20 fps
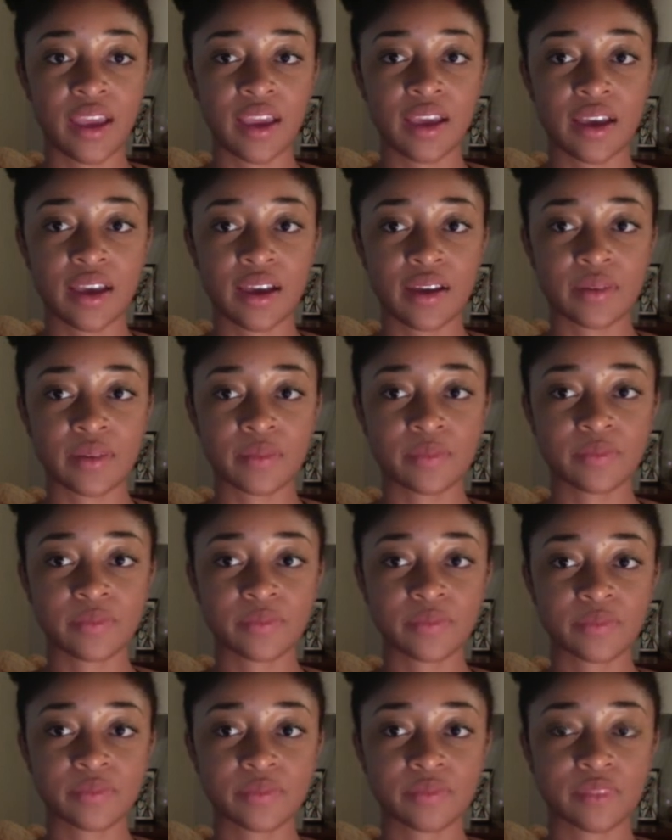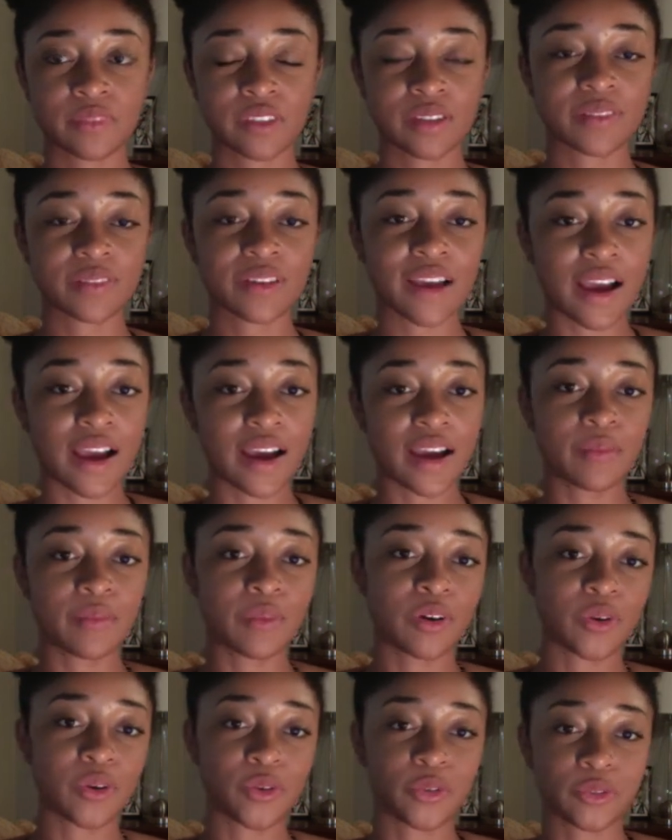I'm the
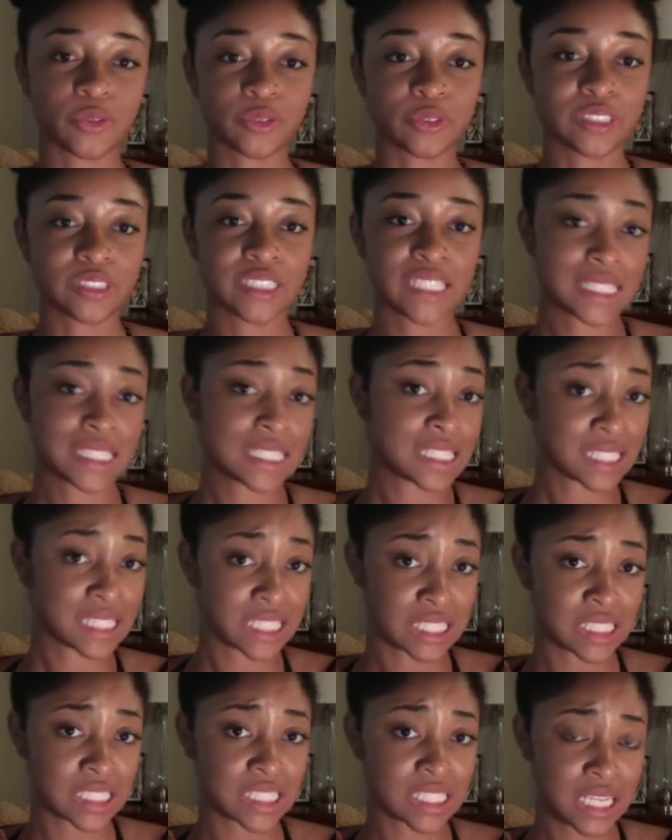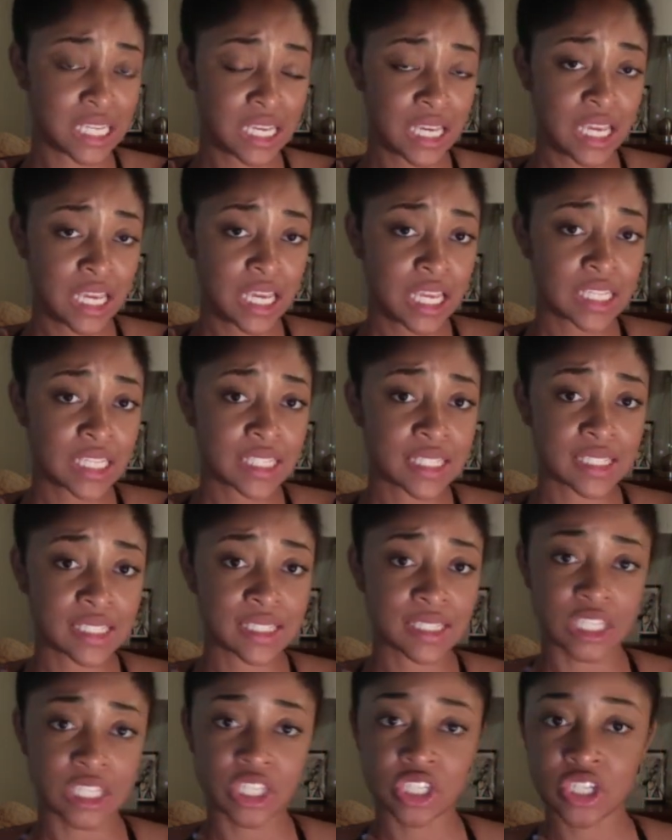oldest
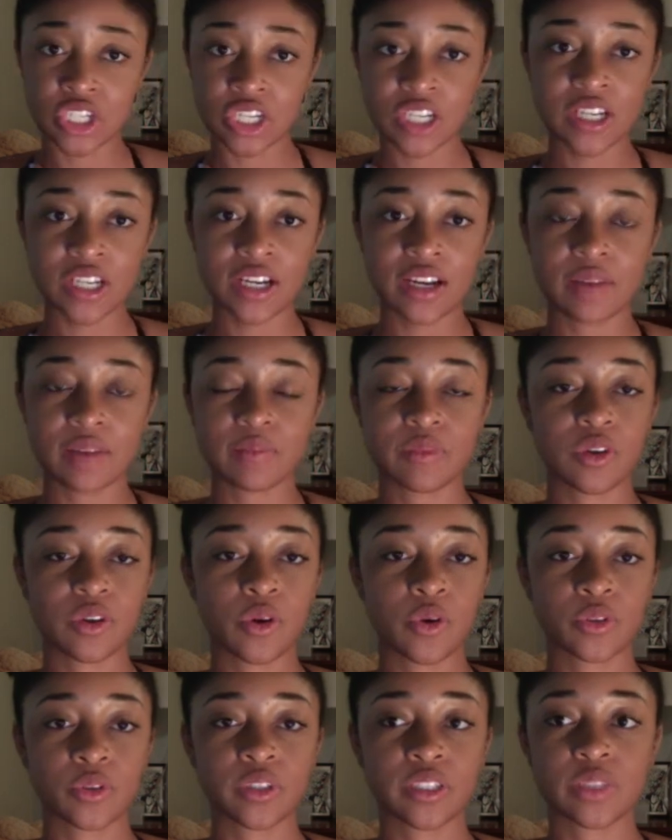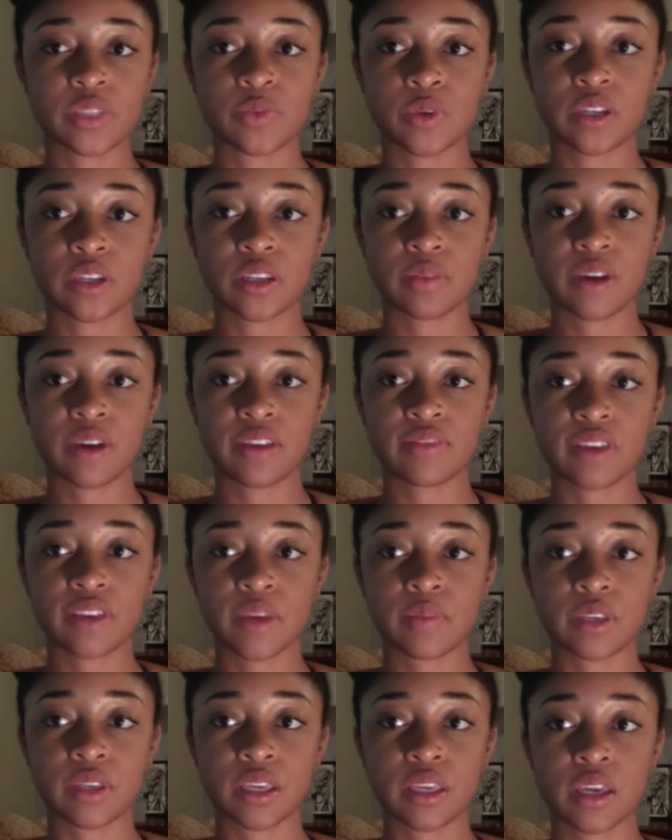sister. I'm the oldest one in my
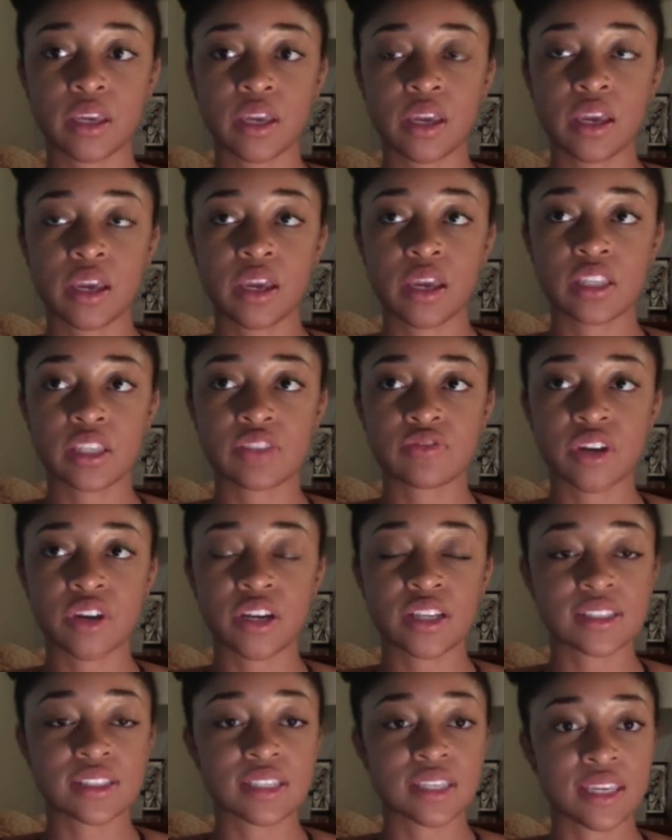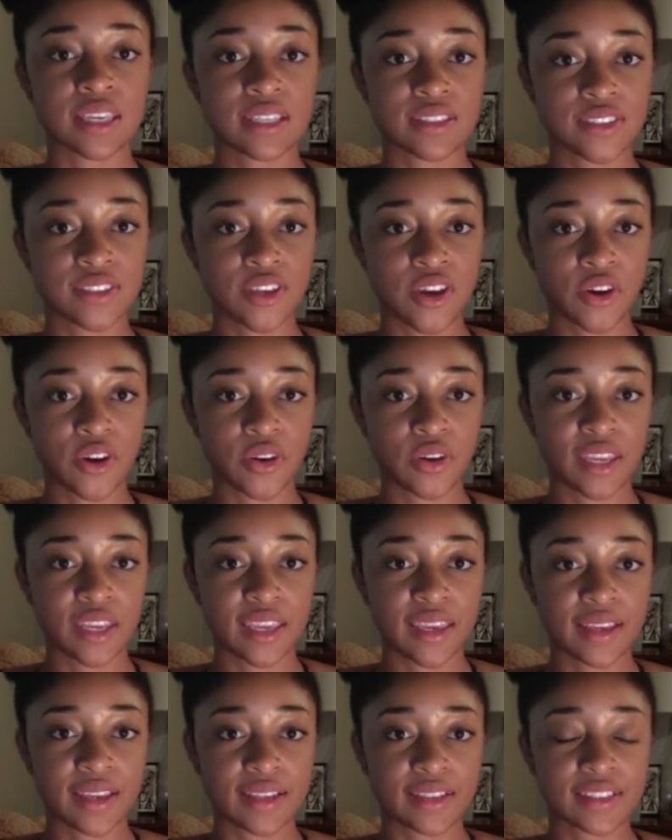family as far as the kids go,
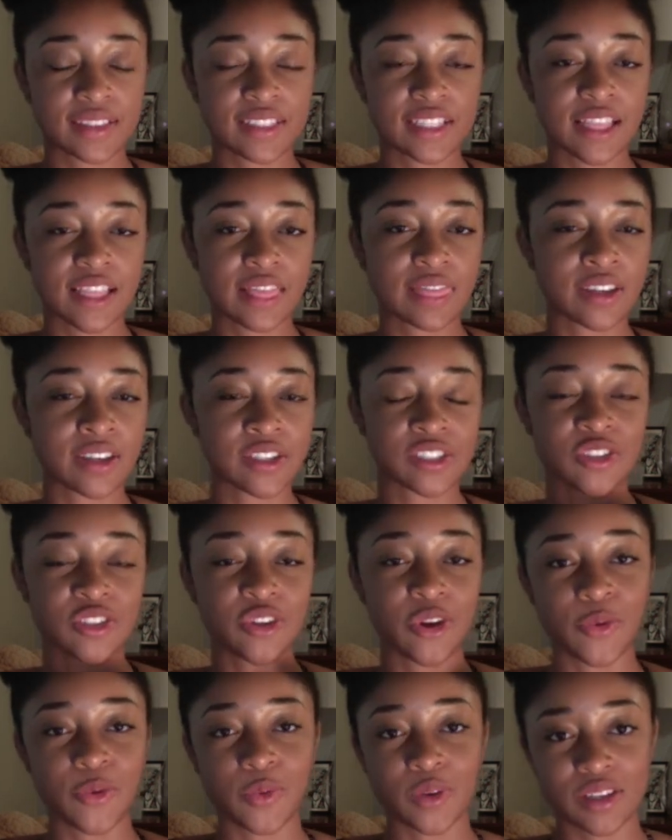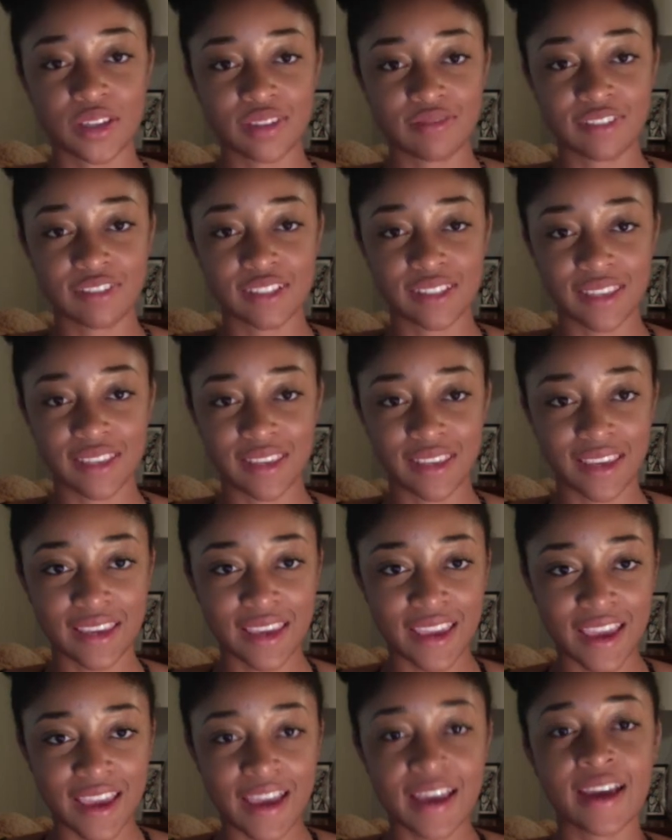and there's no one really
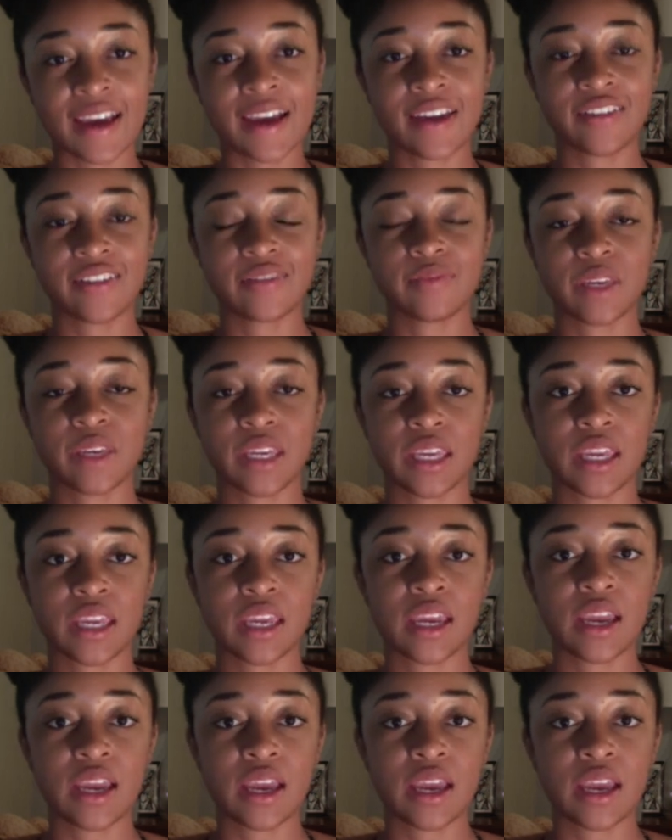ahead of me